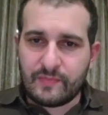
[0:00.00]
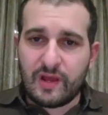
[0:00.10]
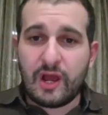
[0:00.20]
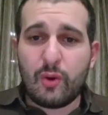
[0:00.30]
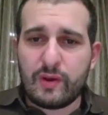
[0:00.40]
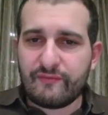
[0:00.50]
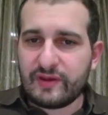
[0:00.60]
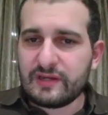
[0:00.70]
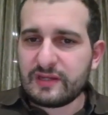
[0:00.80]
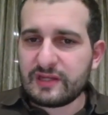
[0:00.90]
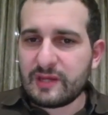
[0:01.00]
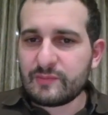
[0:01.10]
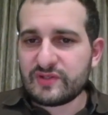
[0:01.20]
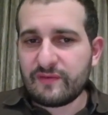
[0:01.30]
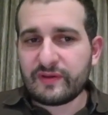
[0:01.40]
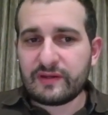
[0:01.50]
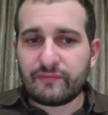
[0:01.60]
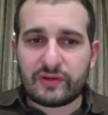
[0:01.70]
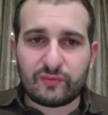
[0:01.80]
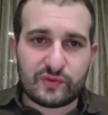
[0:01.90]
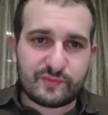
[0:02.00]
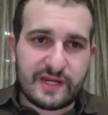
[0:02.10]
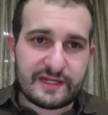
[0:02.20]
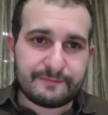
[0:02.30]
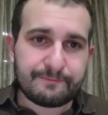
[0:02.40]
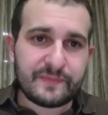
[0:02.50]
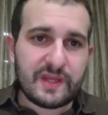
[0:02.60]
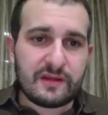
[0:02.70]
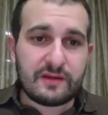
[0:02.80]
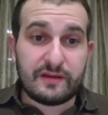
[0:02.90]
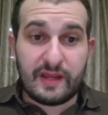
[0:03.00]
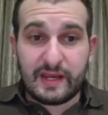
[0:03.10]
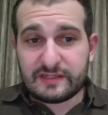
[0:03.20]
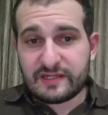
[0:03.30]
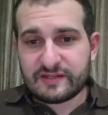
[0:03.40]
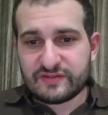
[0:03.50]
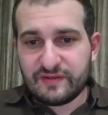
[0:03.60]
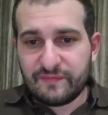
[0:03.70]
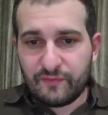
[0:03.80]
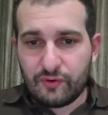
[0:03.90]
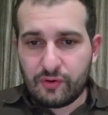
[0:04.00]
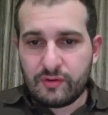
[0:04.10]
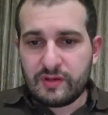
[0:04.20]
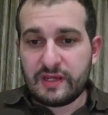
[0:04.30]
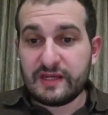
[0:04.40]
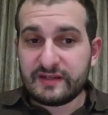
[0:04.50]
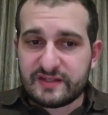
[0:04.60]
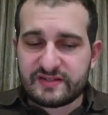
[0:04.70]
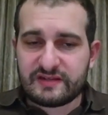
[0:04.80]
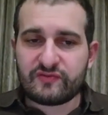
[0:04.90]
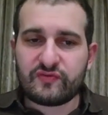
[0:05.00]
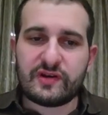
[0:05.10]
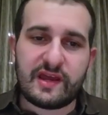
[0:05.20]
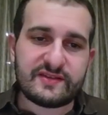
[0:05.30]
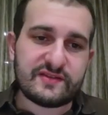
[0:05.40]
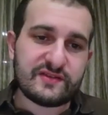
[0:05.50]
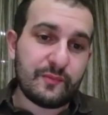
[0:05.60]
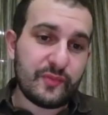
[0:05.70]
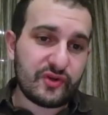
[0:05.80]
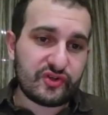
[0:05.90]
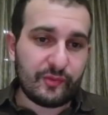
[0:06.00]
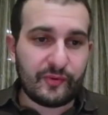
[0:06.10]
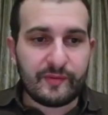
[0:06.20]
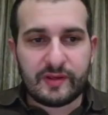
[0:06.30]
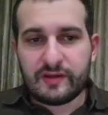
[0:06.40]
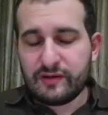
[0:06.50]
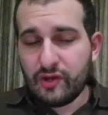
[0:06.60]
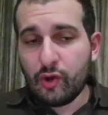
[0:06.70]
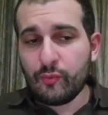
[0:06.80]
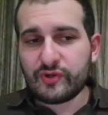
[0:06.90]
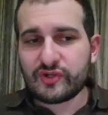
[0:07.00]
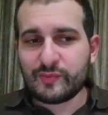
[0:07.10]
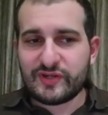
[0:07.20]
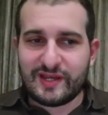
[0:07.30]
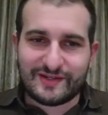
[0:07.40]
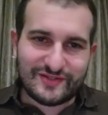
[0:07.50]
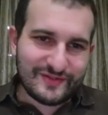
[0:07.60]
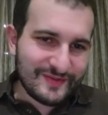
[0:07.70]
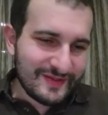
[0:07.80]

However, in the game something different was played. Knight takes d4, and this centralizes the bishop. Now bishop takes